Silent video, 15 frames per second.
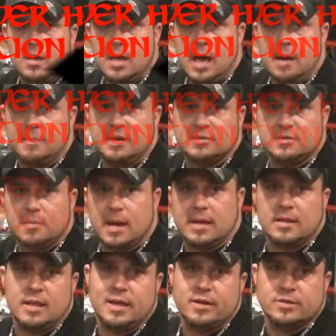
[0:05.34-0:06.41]
Hi, my name is Michael
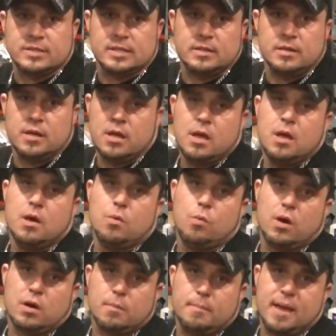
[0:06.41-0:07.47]
Anderson.
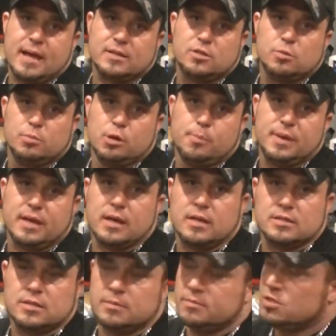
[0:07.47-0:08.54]
Welcome back to Blue Pit
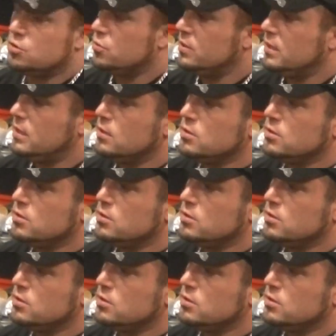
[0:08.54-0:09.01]
Custom StreetKillz